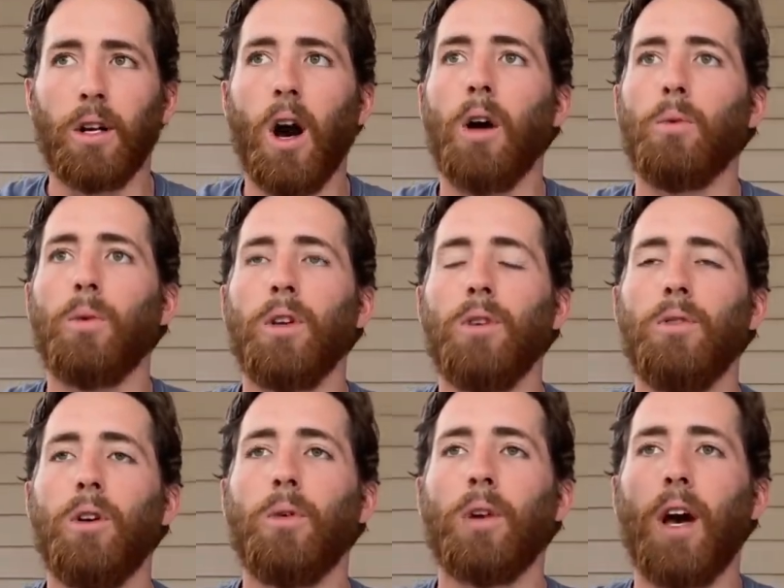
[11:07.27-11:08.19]
God, what are you
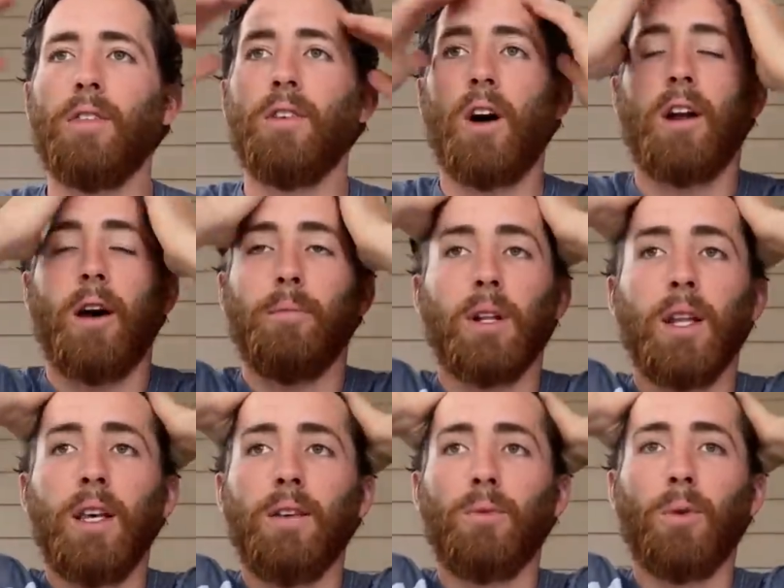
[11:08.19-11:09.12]
doing? I thought I
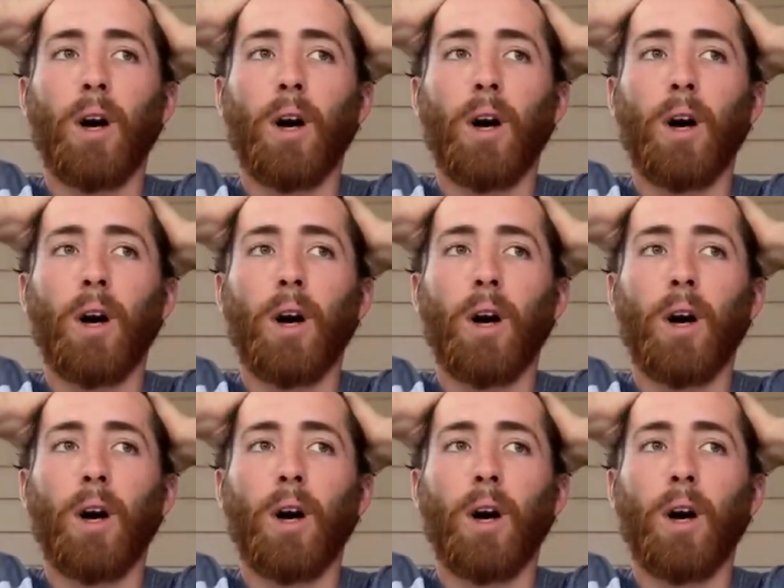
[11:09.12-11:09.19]
believed.